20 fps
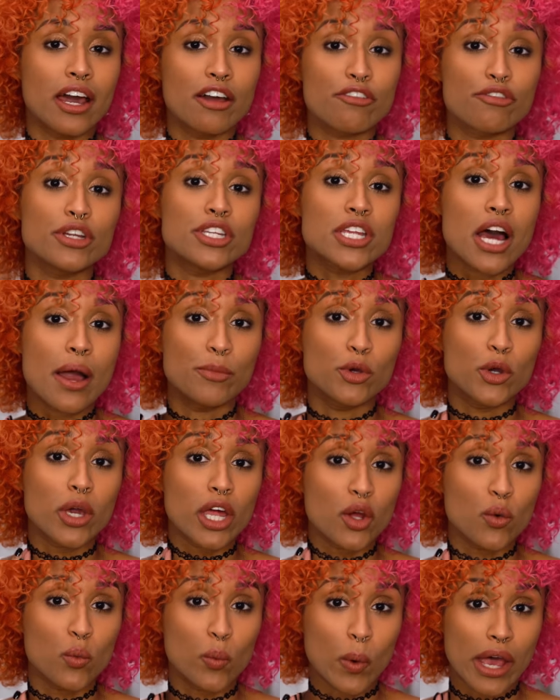every time you get
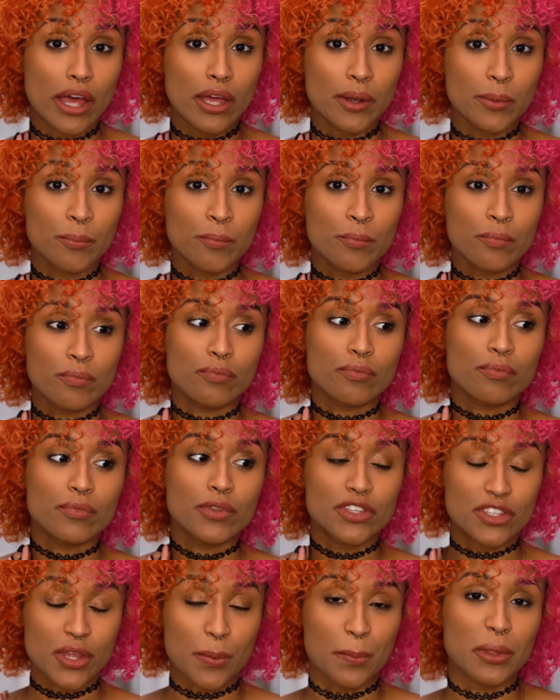it wet,
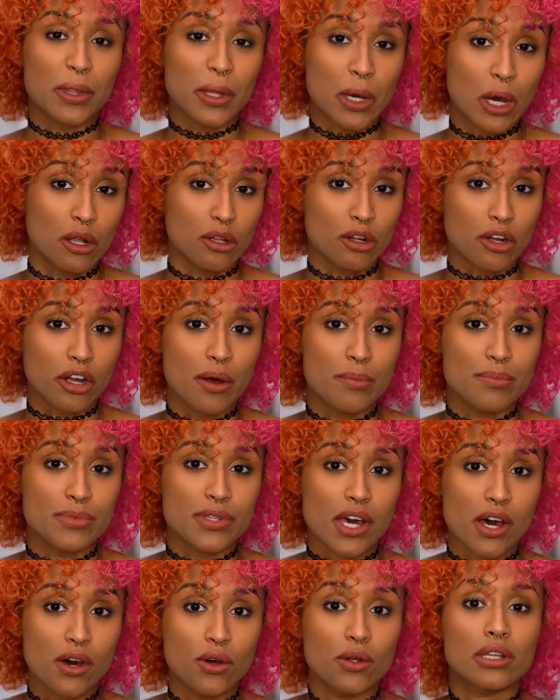some of the color comes
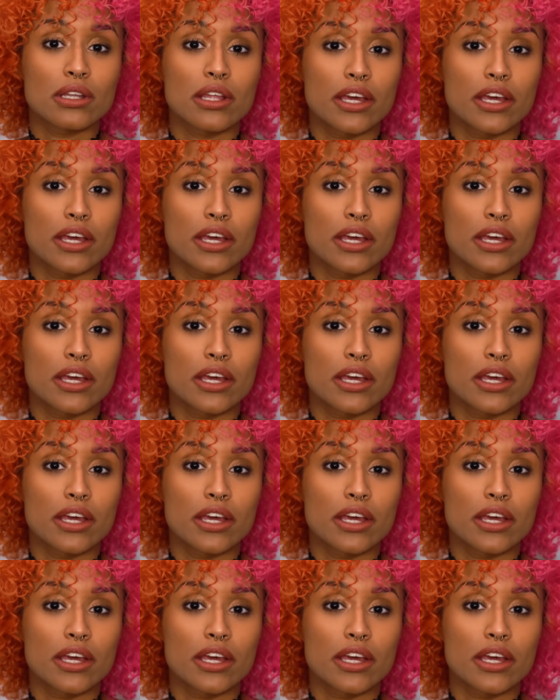out.